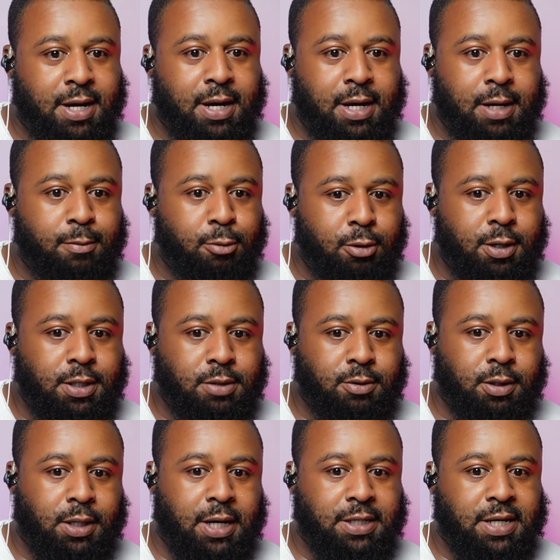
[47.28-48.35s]
I said Hebrew
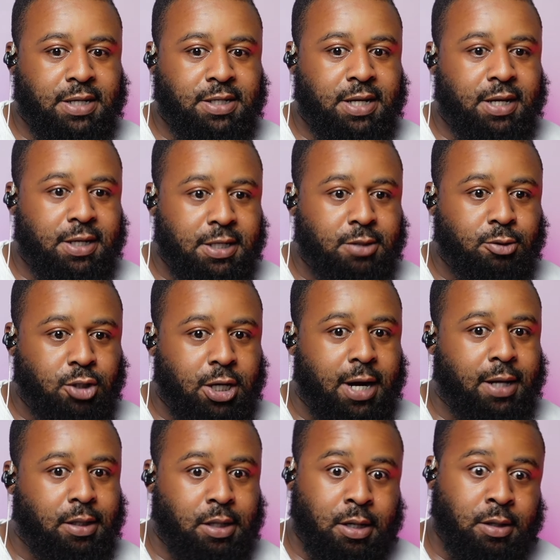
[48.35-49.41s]
Israelites. I said this what
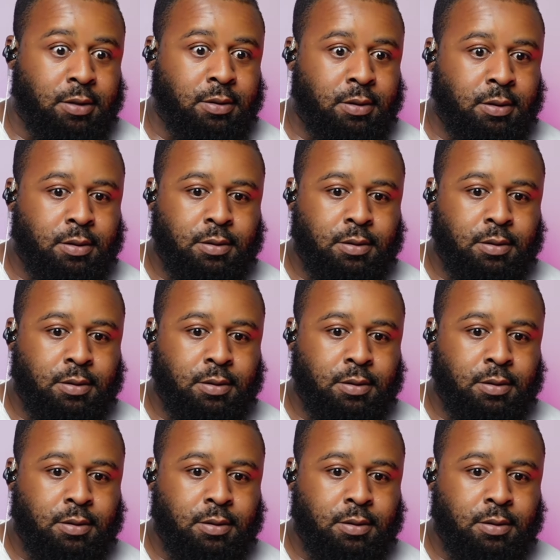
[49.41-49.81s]
y'all on.